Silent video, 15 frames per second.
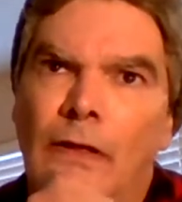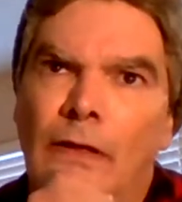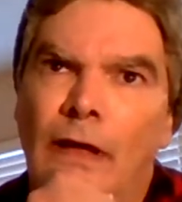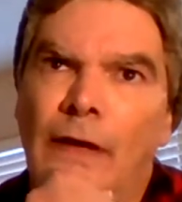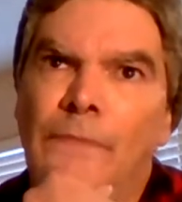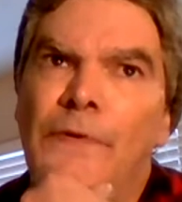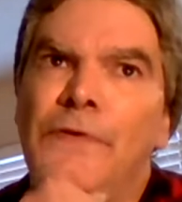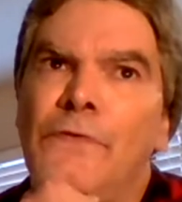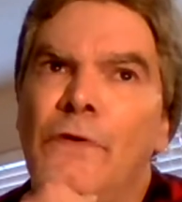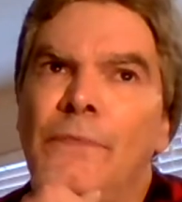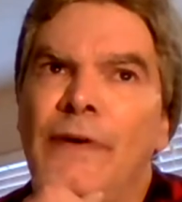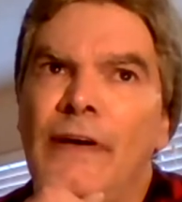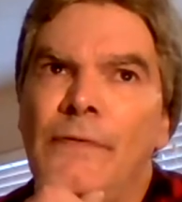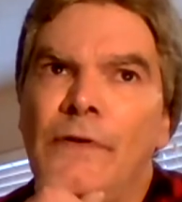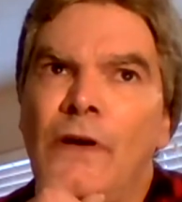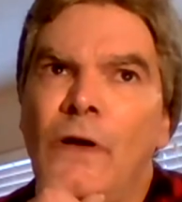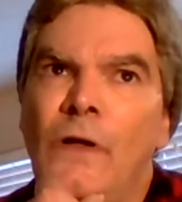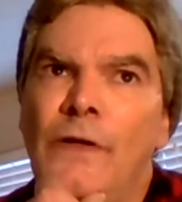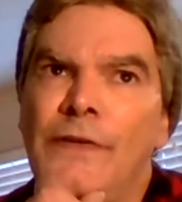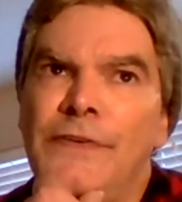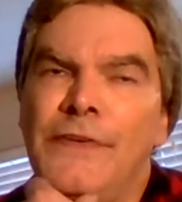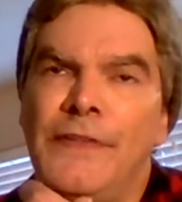I went to a Bible
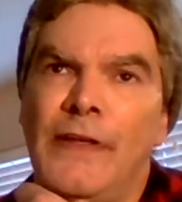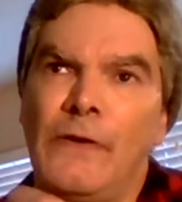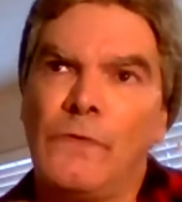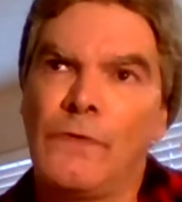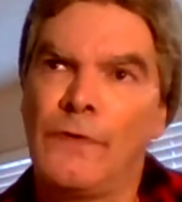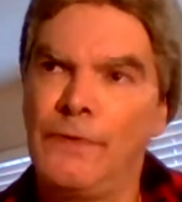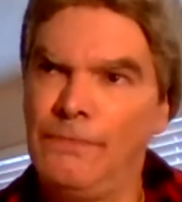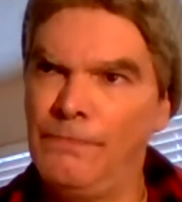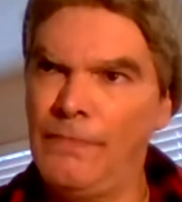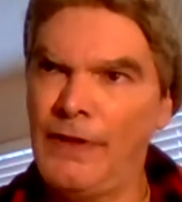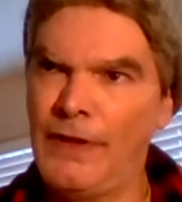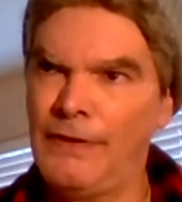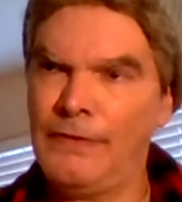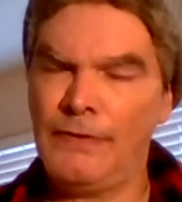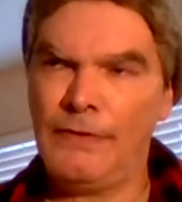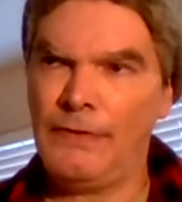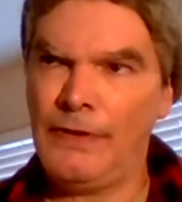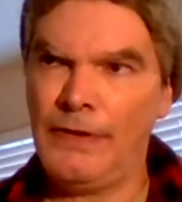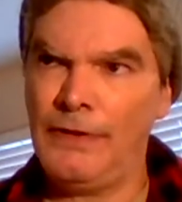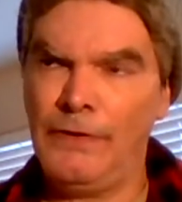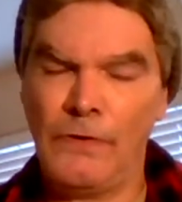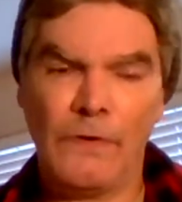college, and they were
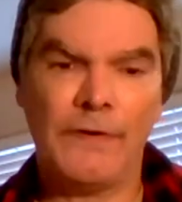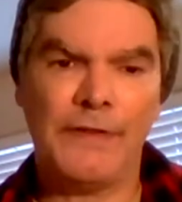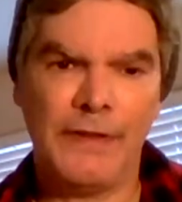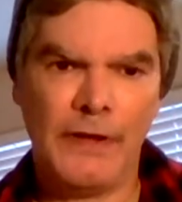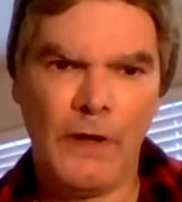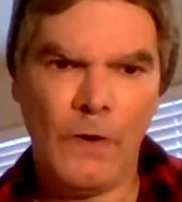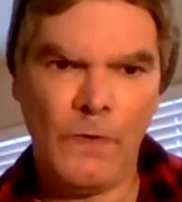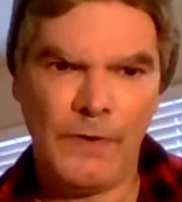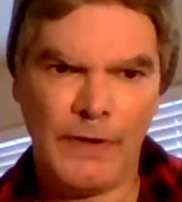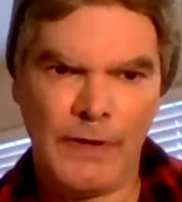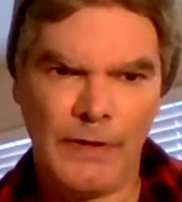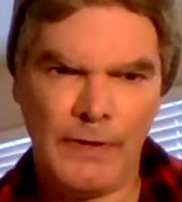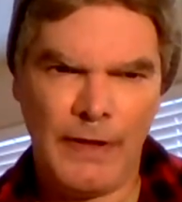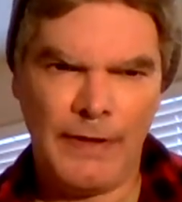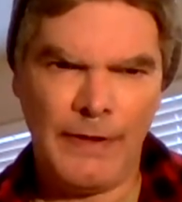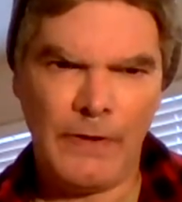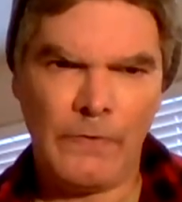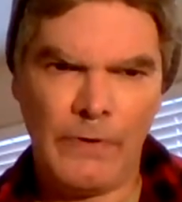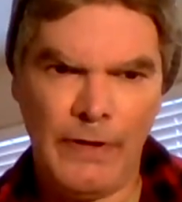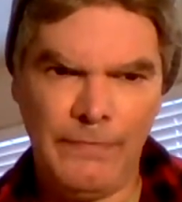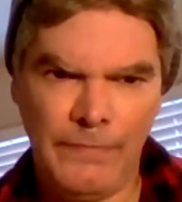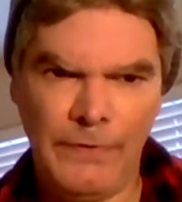in North Dakota, and they
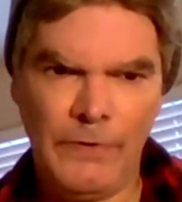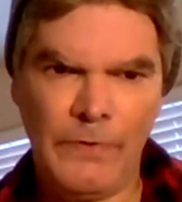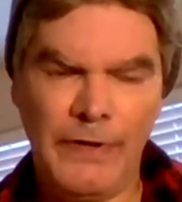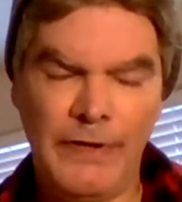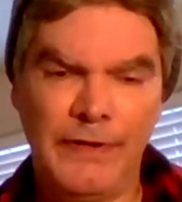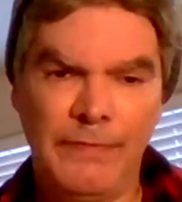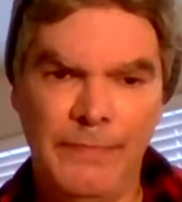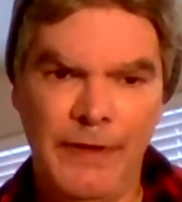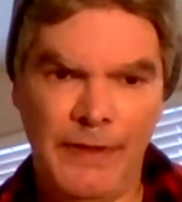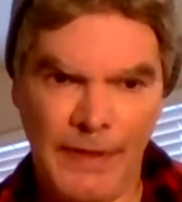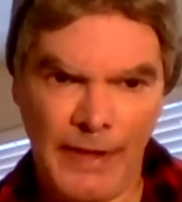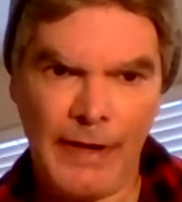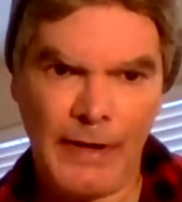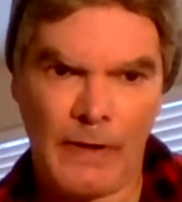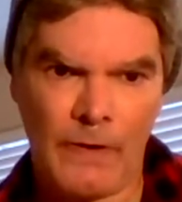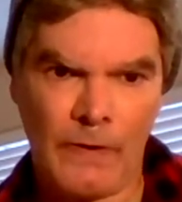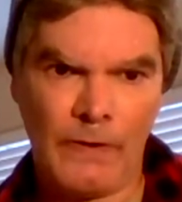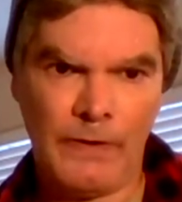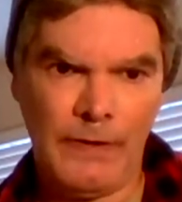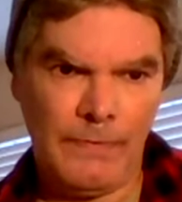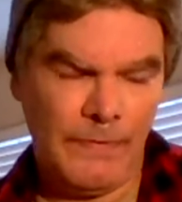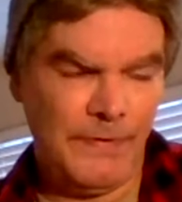were even doing it to me there.
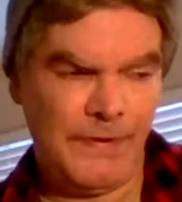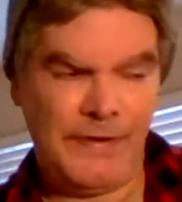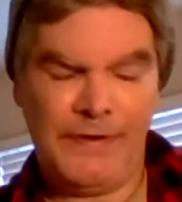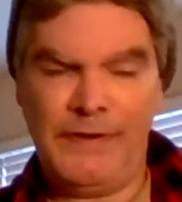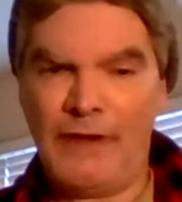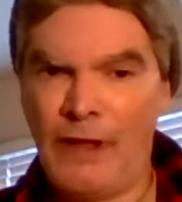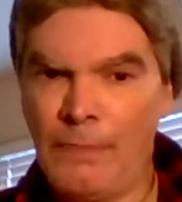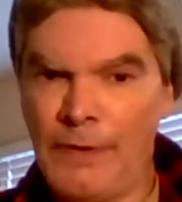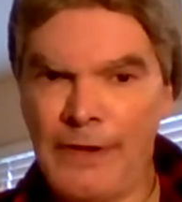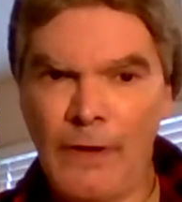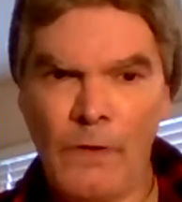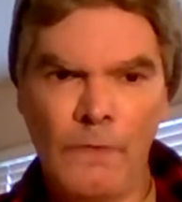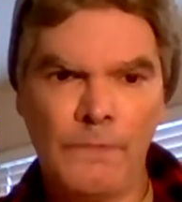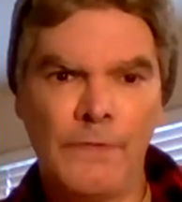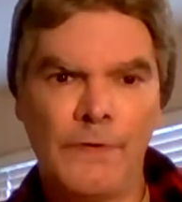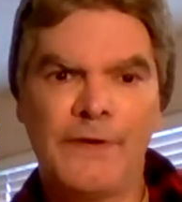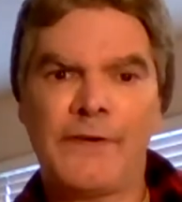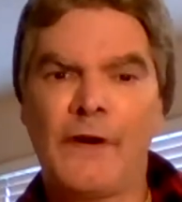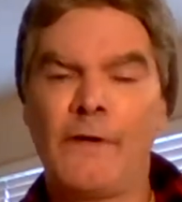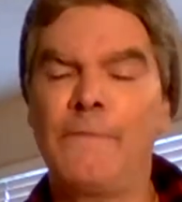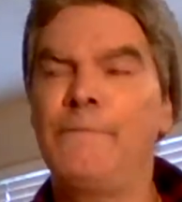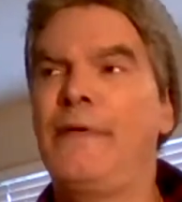It was just doubling over,
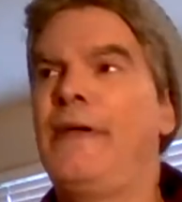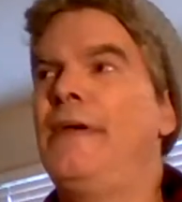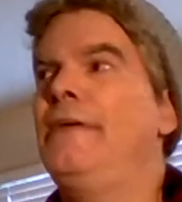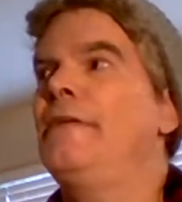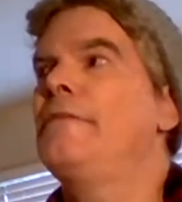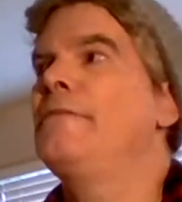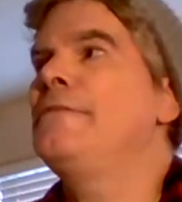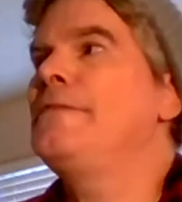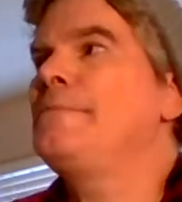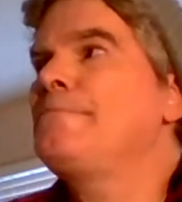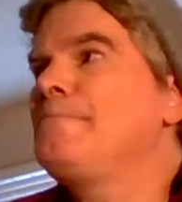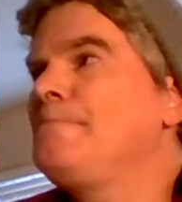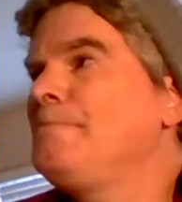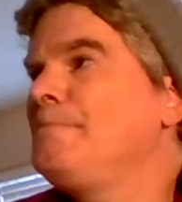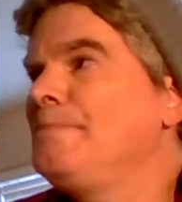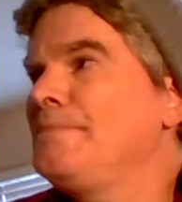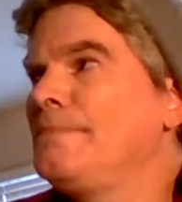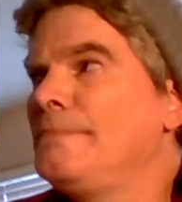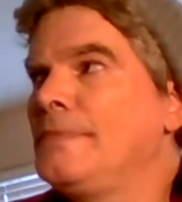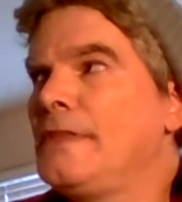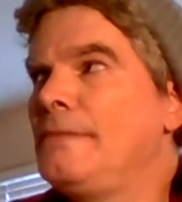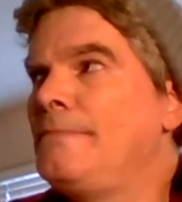sharp pain. I was
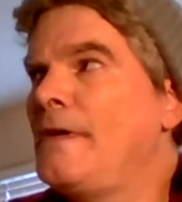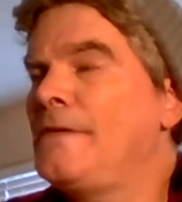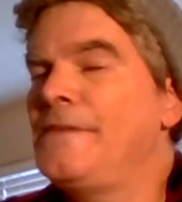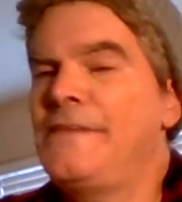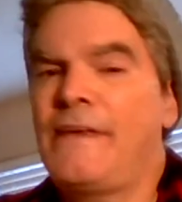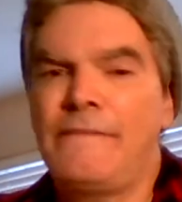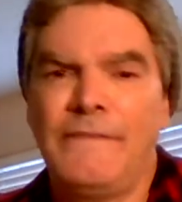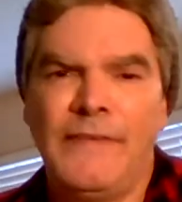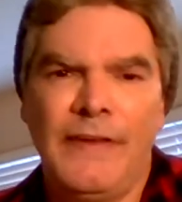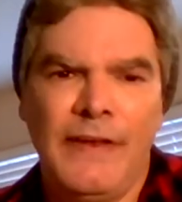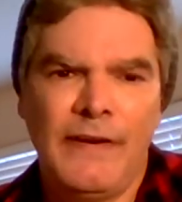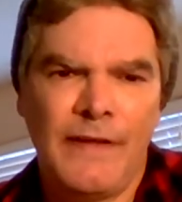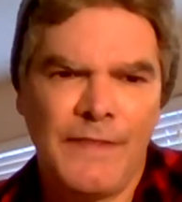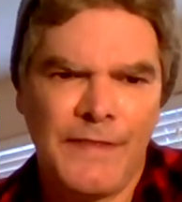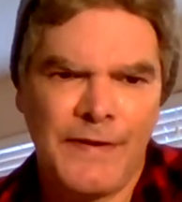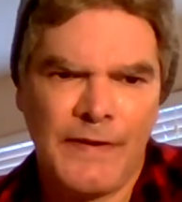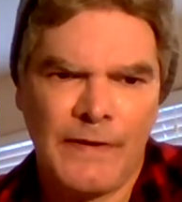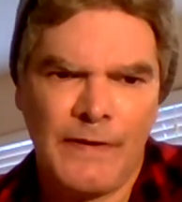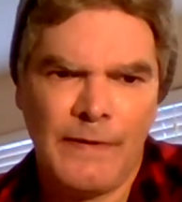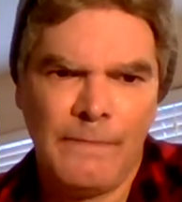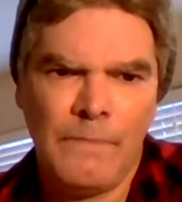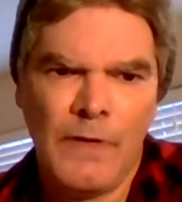about 17 at the
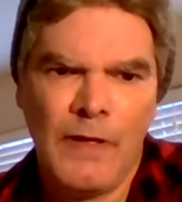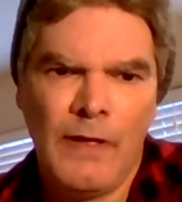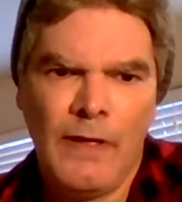time.